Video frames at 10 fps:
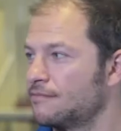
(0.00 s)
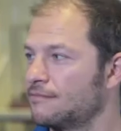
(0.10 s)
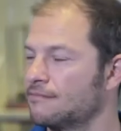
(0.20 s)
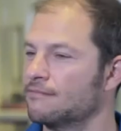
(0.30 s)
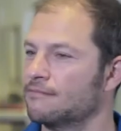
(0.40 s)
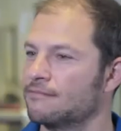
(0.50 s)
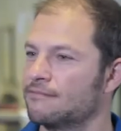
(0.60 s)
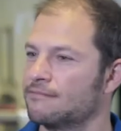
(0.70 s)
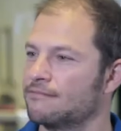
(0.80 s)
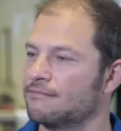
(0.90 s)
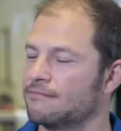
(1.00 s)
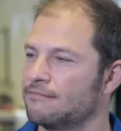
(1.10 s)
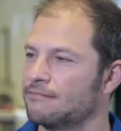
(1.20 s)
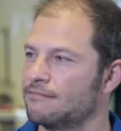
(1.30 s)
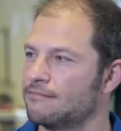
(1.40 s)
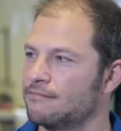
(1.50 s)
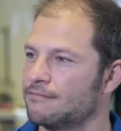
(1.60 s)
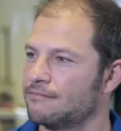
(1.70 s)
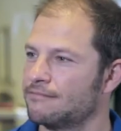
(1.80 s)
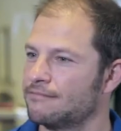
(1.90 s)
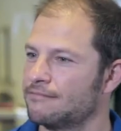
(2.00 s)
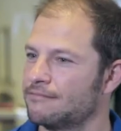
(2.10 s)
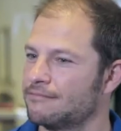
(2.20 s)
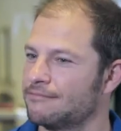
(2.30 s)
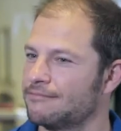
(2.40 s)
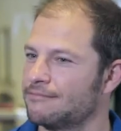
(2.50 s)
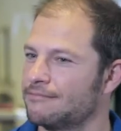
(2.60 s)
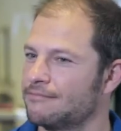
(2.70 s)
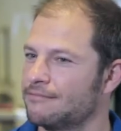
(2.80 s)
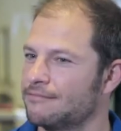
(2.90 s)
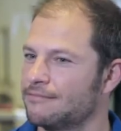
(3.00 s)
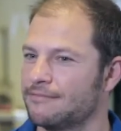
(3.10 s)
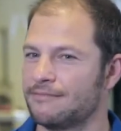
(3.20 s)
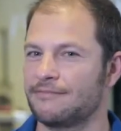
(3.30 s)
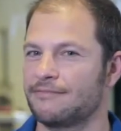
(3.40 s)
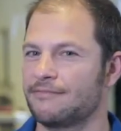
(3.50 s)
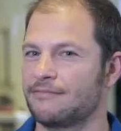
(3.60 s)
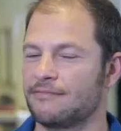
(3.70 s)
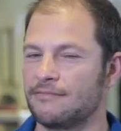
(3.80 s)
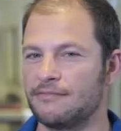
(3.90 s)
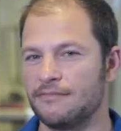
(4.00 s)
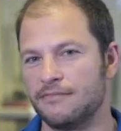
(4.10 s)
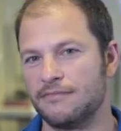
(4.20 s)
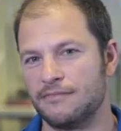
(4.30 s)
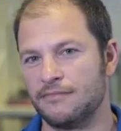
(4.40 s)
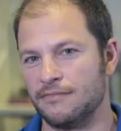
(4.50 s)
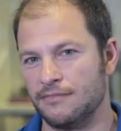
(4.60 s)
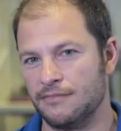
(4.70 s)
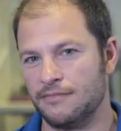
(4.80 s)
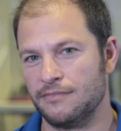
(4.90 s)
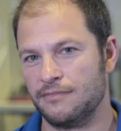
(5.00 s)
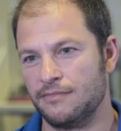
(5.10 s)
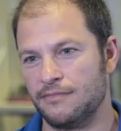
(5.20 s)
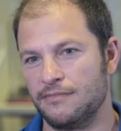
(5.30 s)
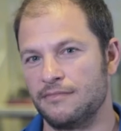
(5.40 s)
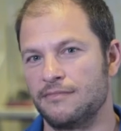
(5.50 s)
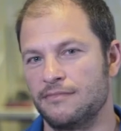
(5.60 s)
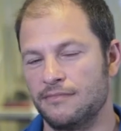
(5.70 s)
This person isn't speaking.